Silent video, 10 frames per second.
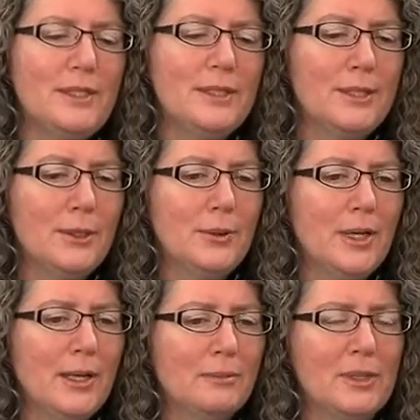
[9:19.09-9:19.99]
So
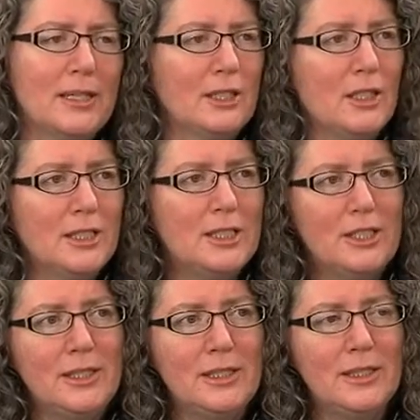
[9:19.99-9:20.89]
um,
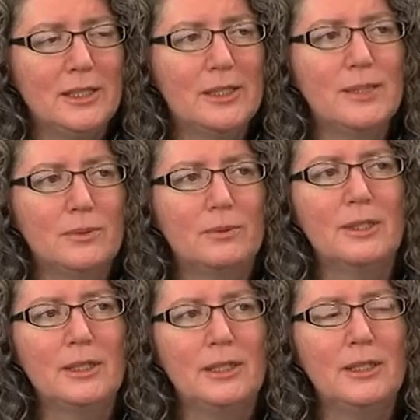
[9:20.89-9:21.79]
technology is
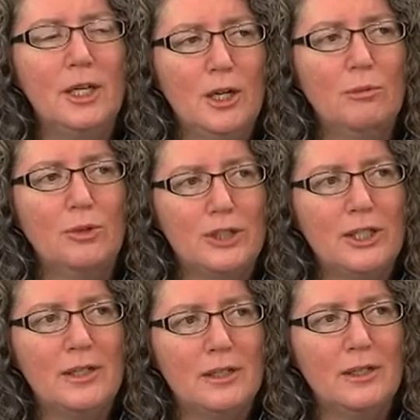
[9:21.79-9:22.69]
really
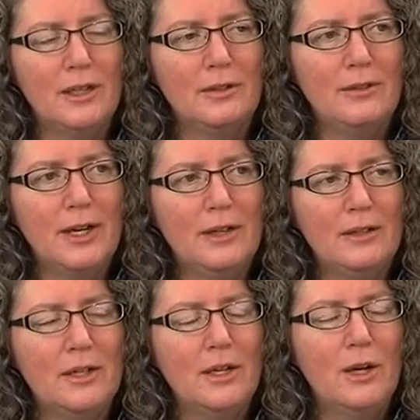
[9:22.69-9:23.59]
pushing a lot of
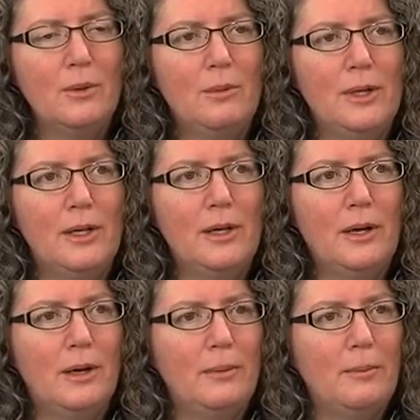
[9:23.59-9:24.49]
that. Mm -hmm. We
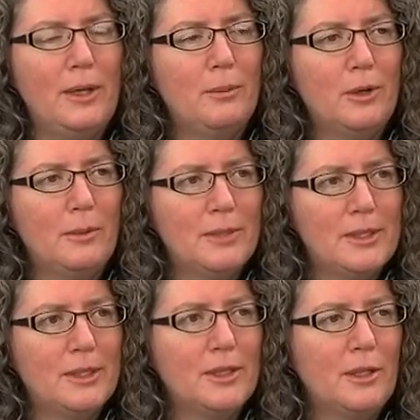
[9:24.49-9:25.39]
um, made a
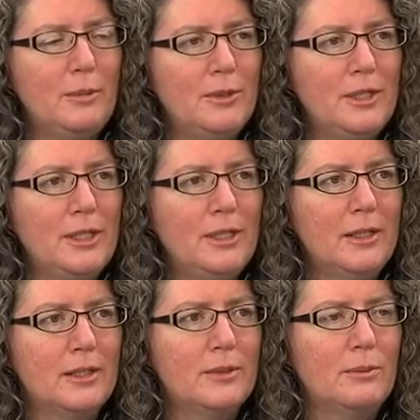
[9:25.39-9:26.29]
promise to the community
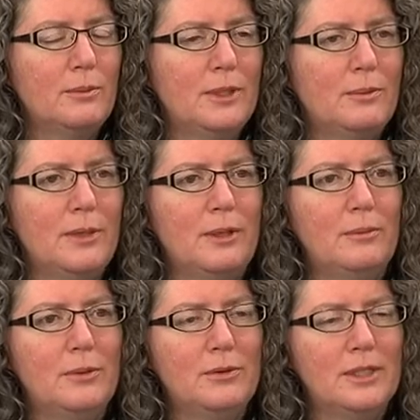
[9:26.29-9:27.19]
that when we
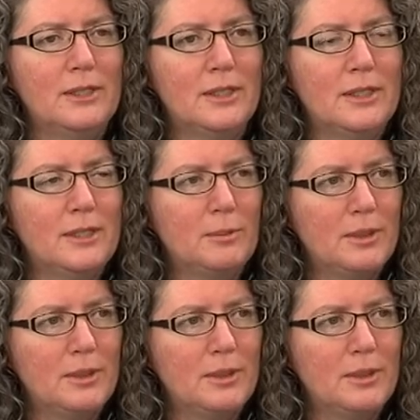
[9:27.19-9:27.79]
moved into this